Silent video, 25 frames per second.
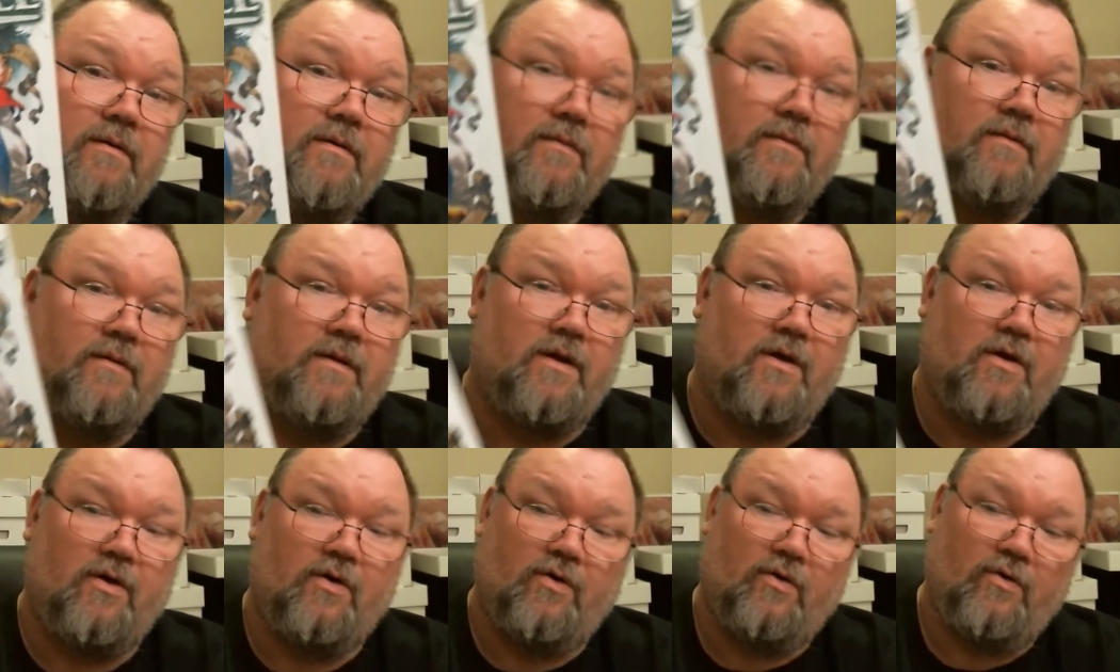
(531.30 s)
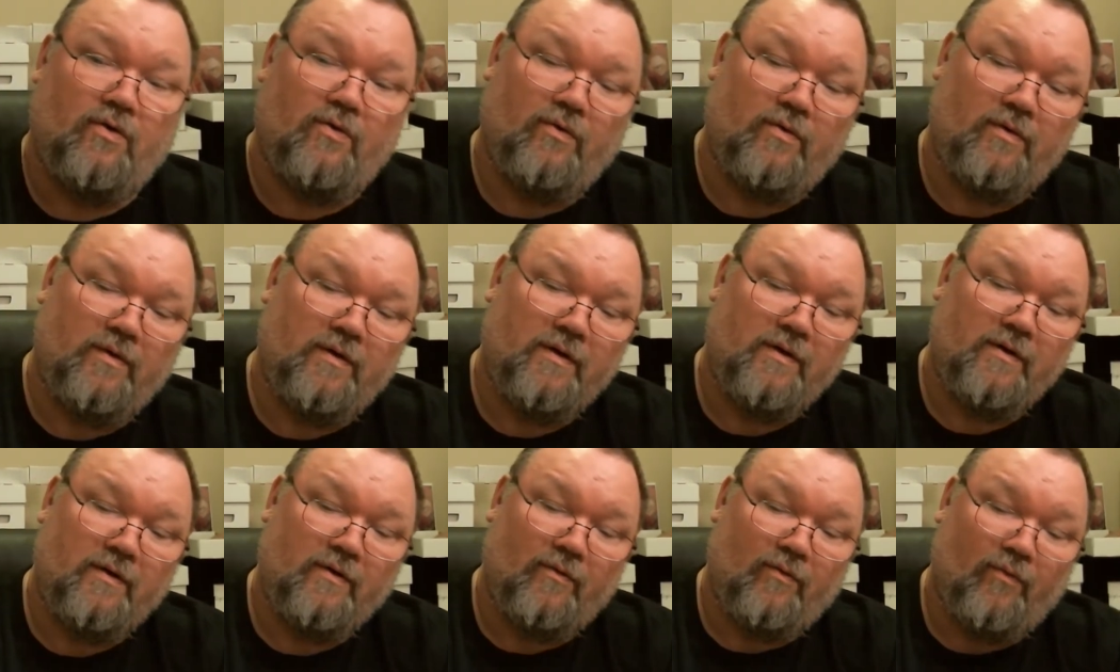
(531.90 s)
So,
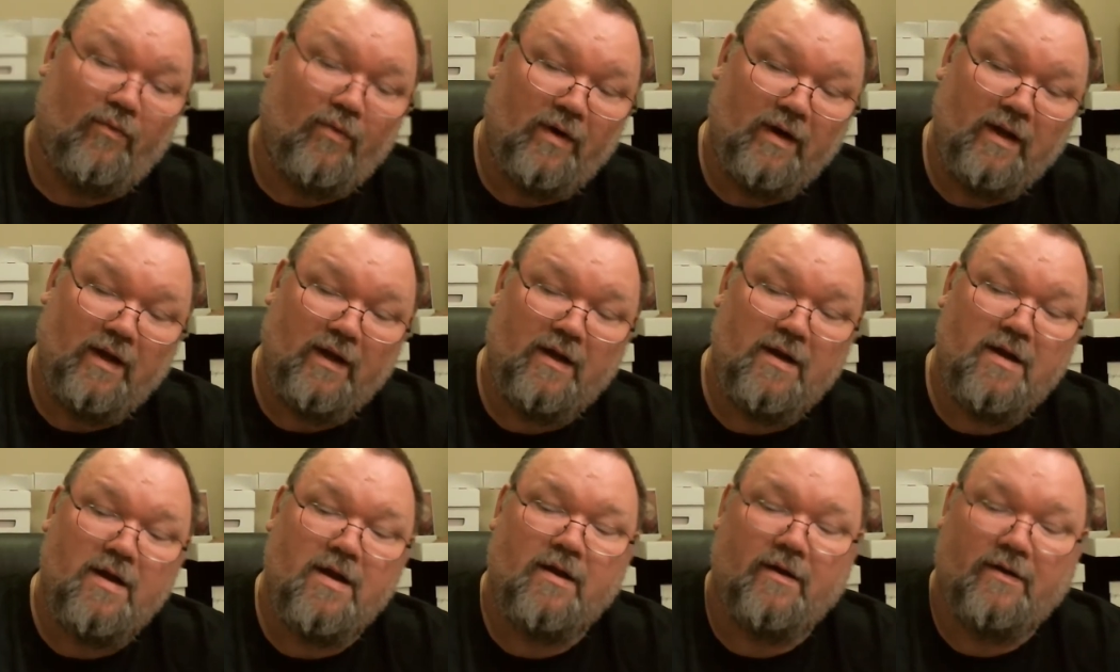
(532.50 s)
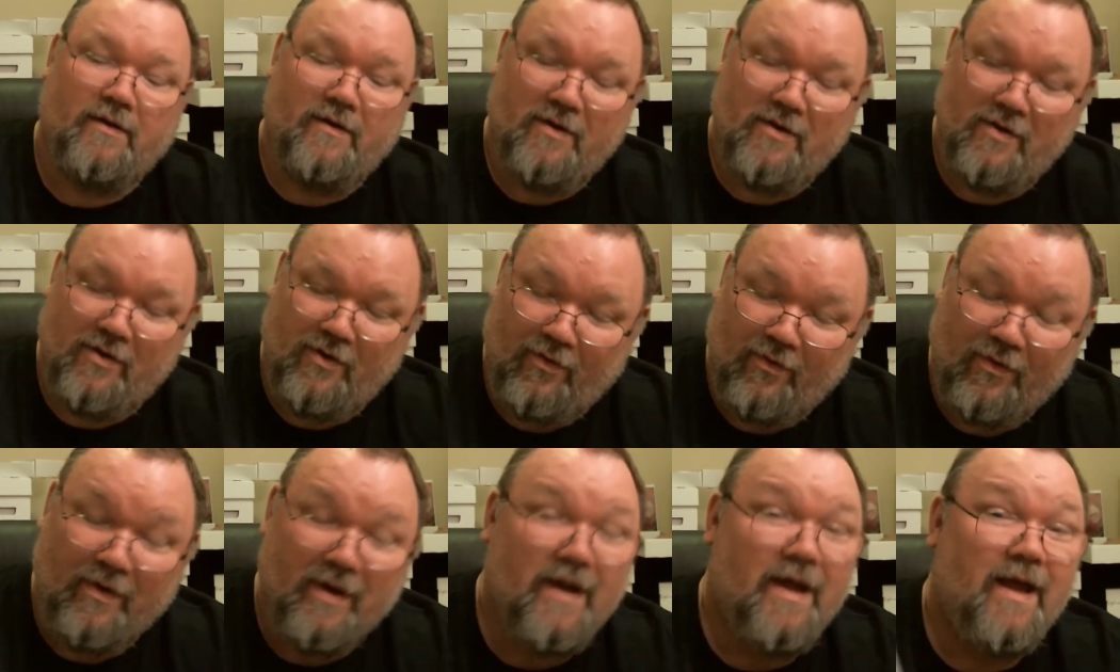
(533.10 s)
what do you
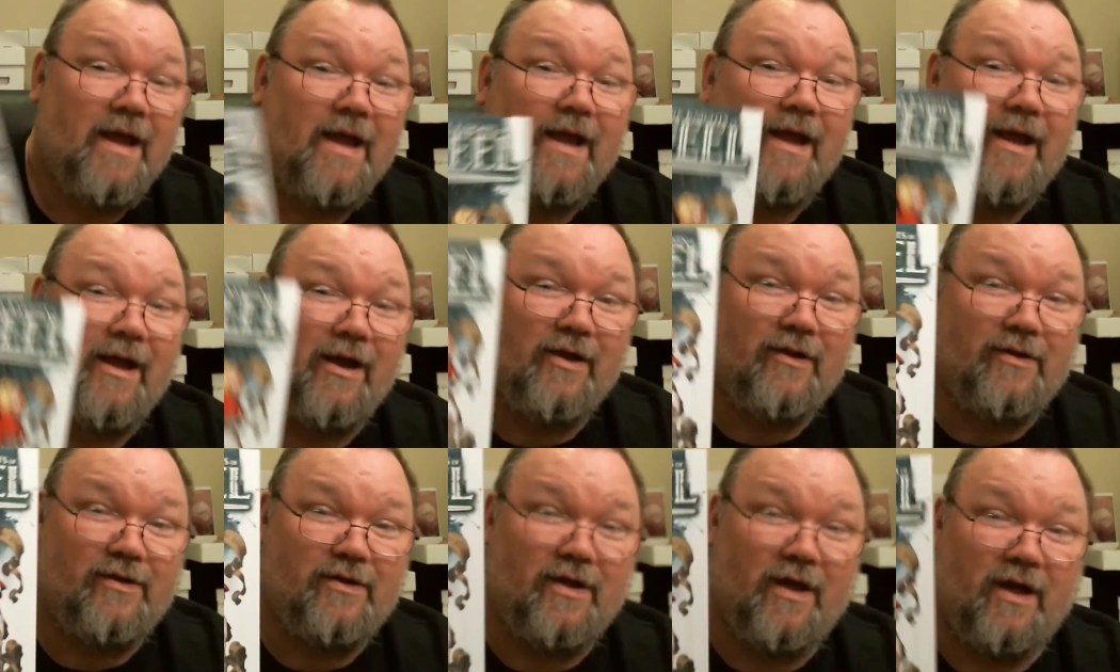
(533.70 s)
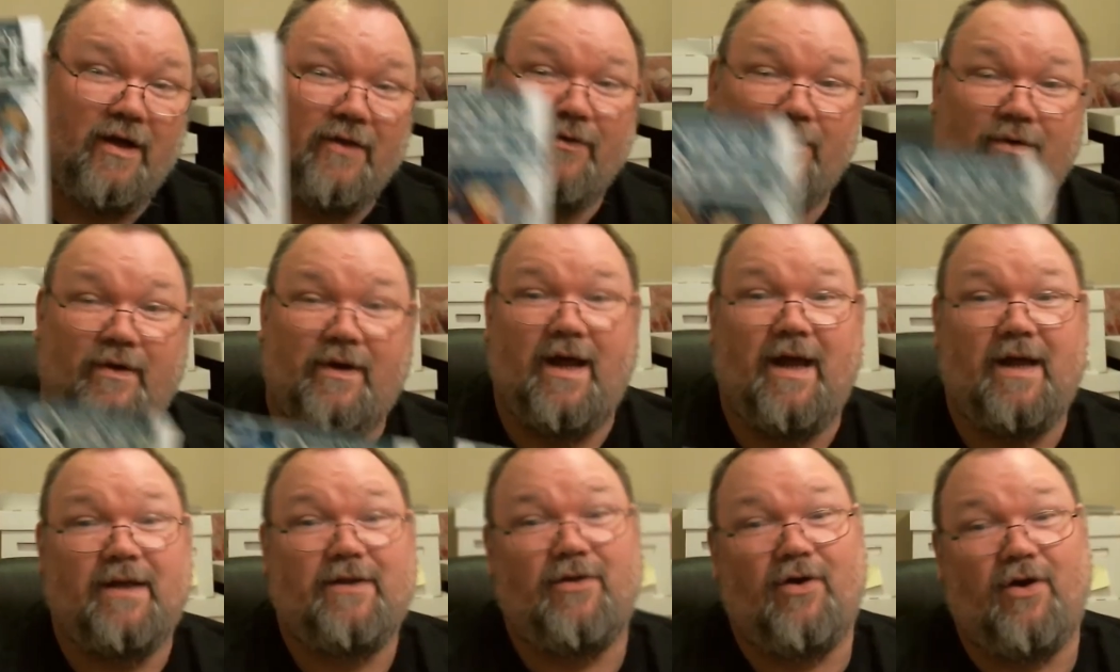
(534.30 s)
know? Here's the other one.
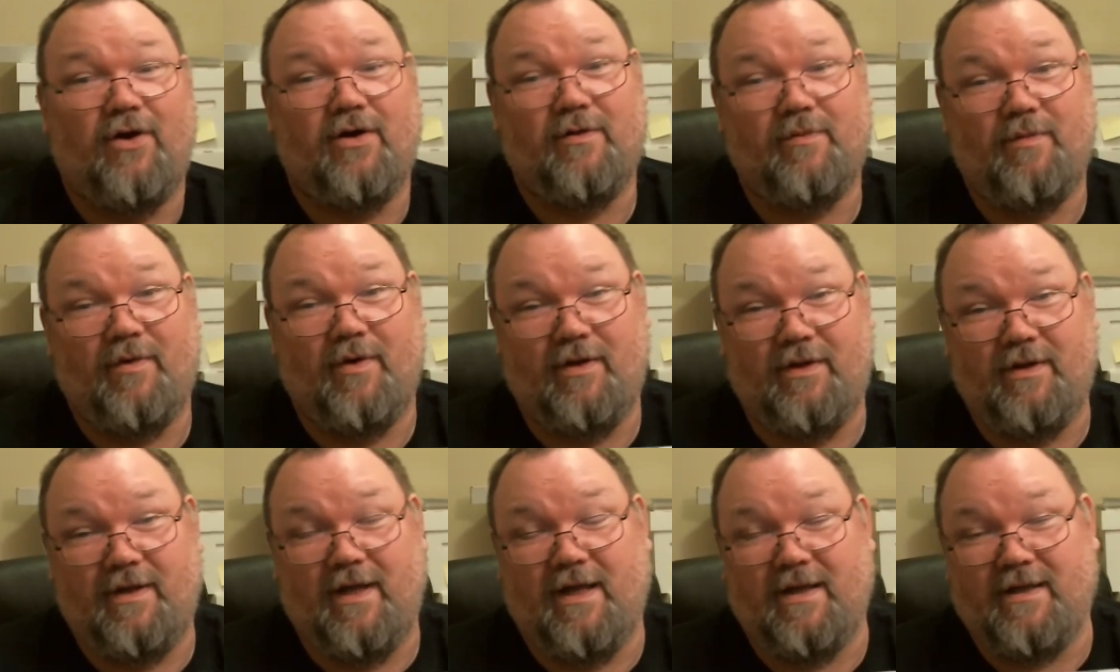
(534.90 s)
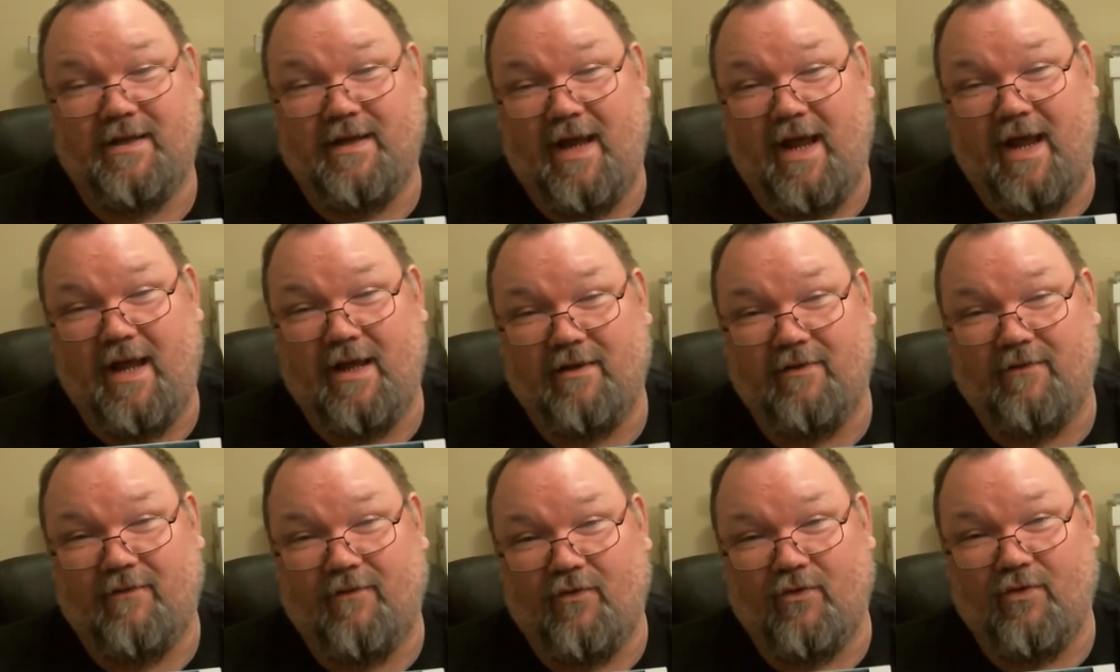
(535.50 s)
I talked about that
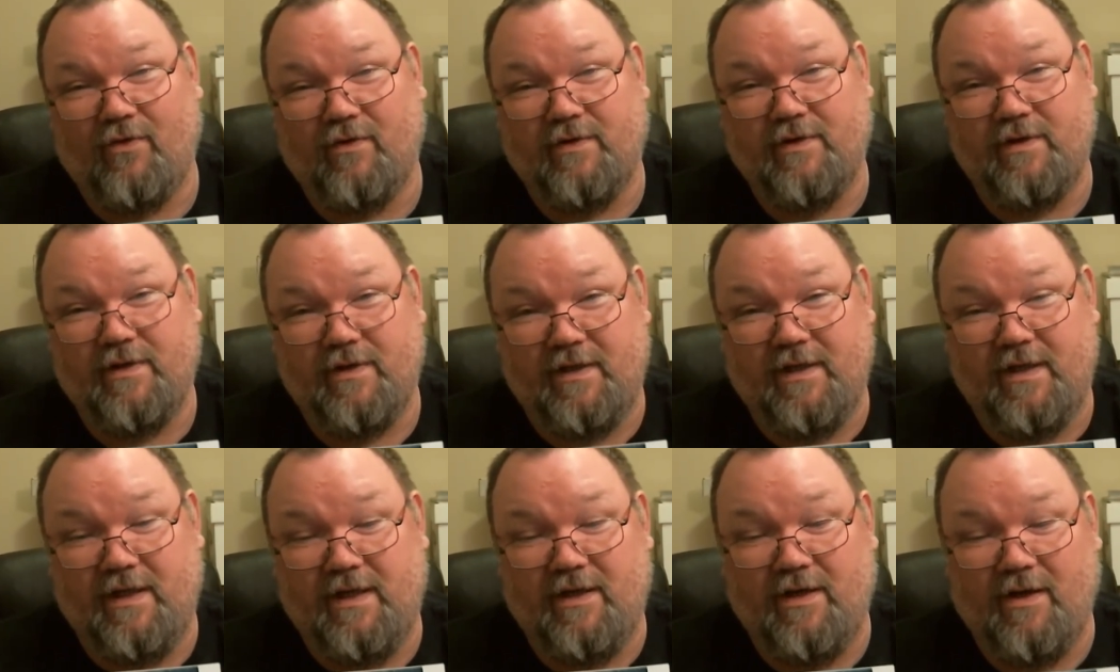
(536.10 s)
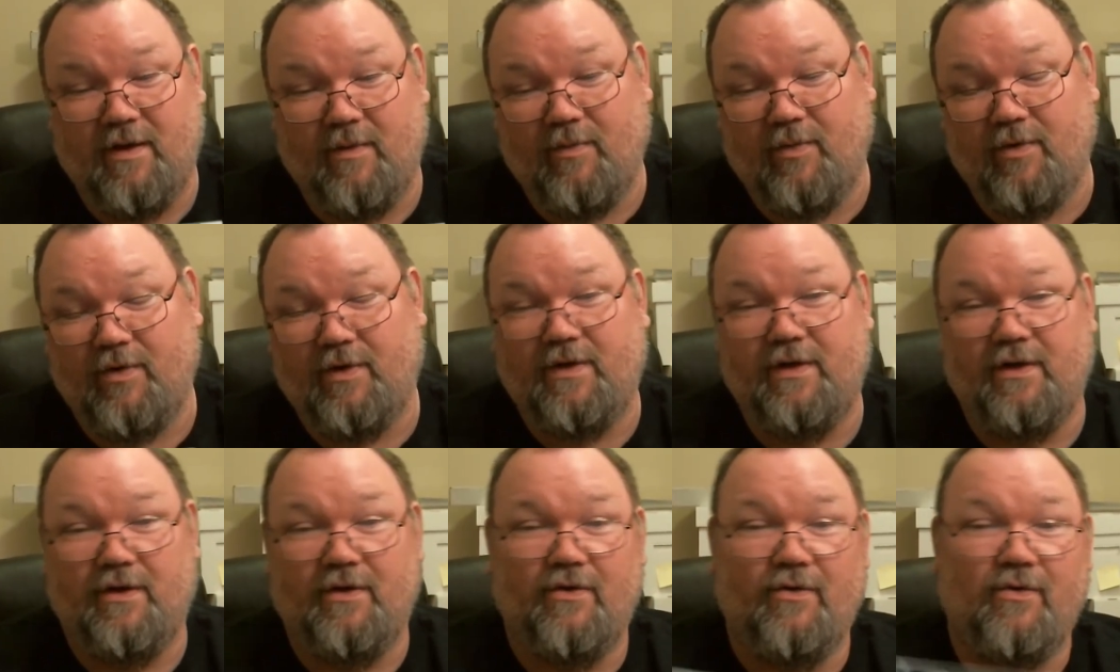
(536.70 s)
Task Force Z number
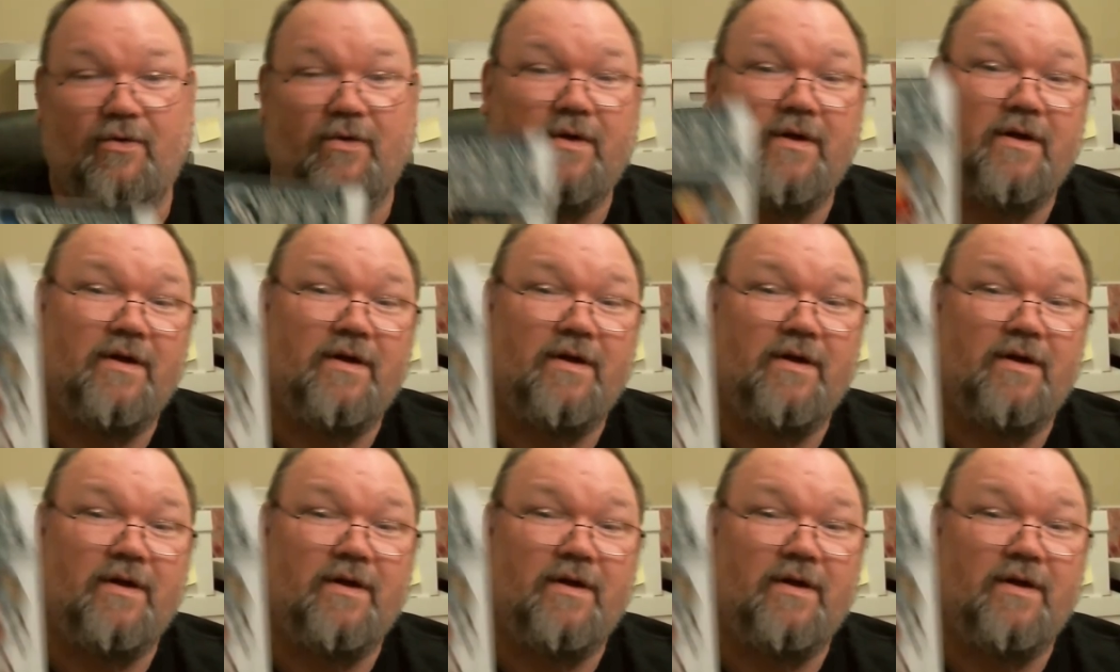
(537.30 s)
2.